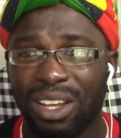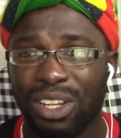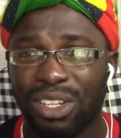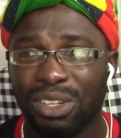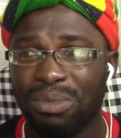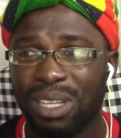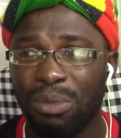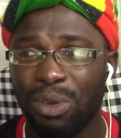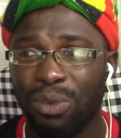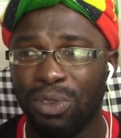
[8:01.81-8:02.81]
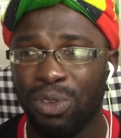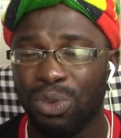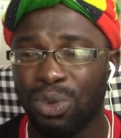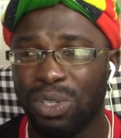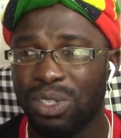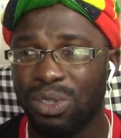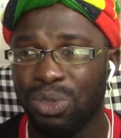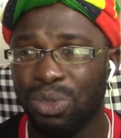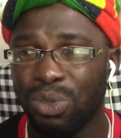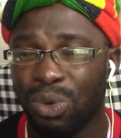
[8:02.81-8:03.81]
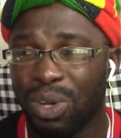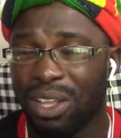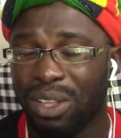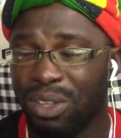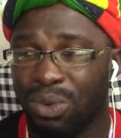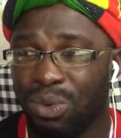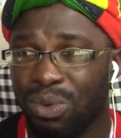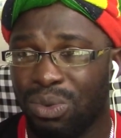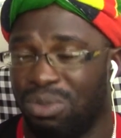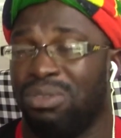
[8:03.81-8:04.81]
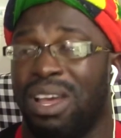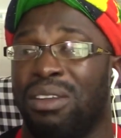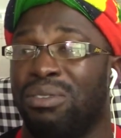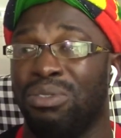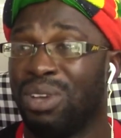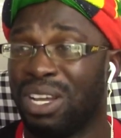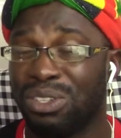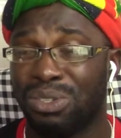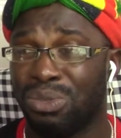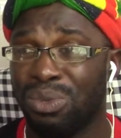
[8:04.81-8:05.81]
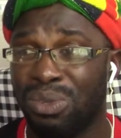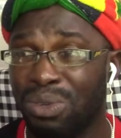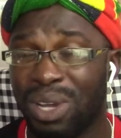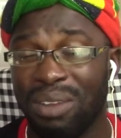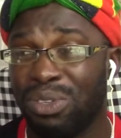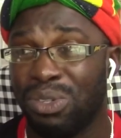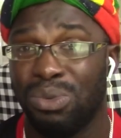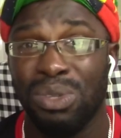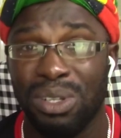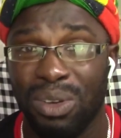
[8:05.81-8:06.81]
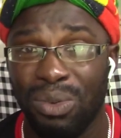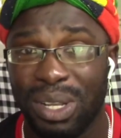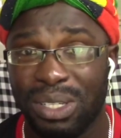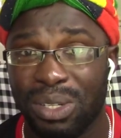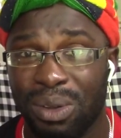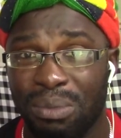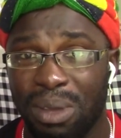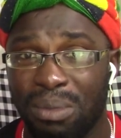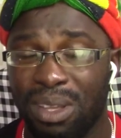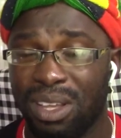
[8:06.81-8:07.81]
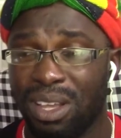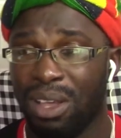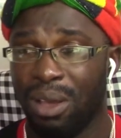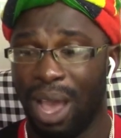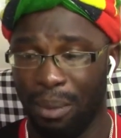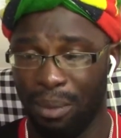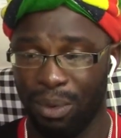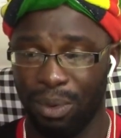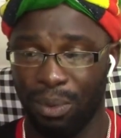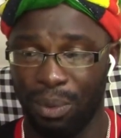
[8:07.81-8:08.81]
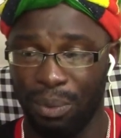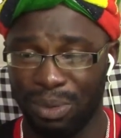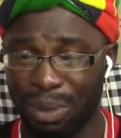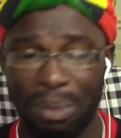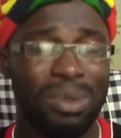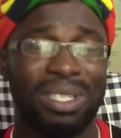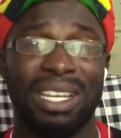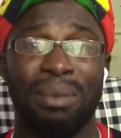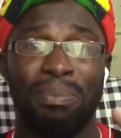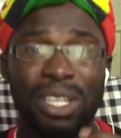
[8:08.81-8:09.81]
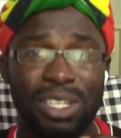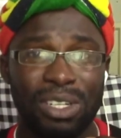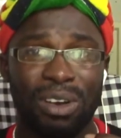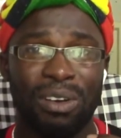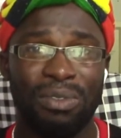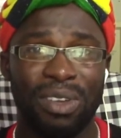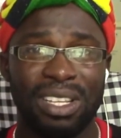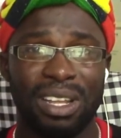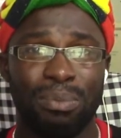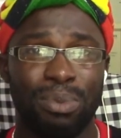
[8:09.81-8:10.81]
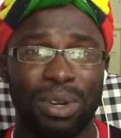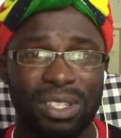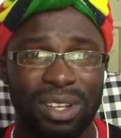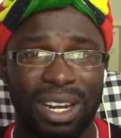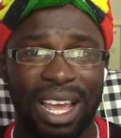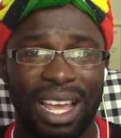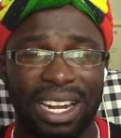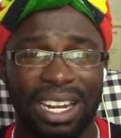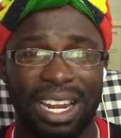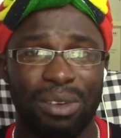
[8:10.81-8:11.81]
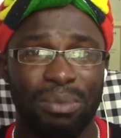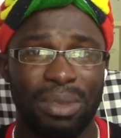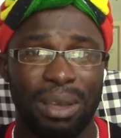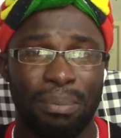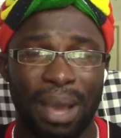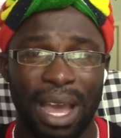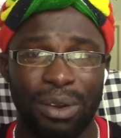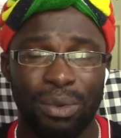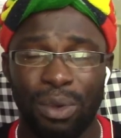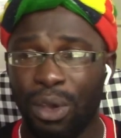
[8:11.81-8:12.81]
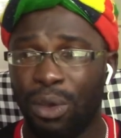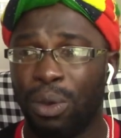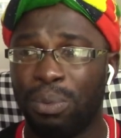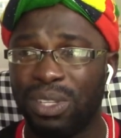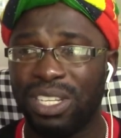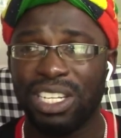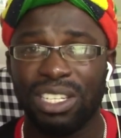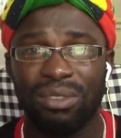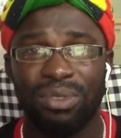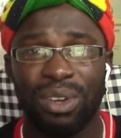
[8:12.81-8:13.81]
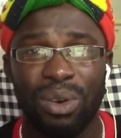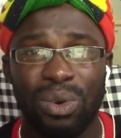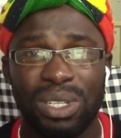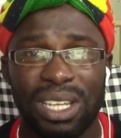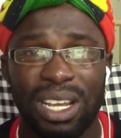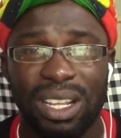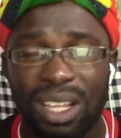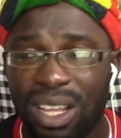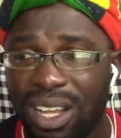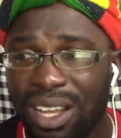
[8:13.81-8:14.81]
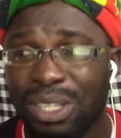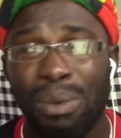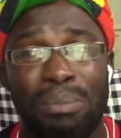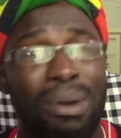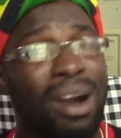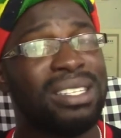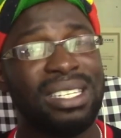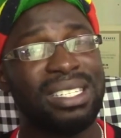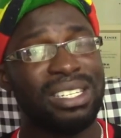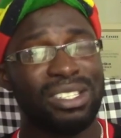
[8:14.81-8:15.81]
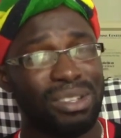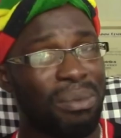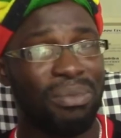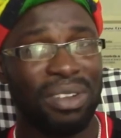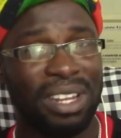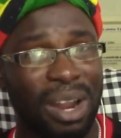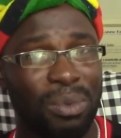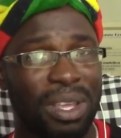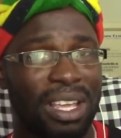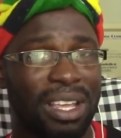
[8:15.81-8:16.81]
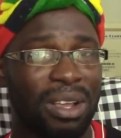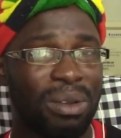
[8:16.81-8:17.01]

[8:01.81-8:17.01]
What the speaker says: sometimes you can even sue the restaurant, maybe. Some people take a picture of it and put it online, and that would be a bad reputation for the hotel. So bugs isn't something that we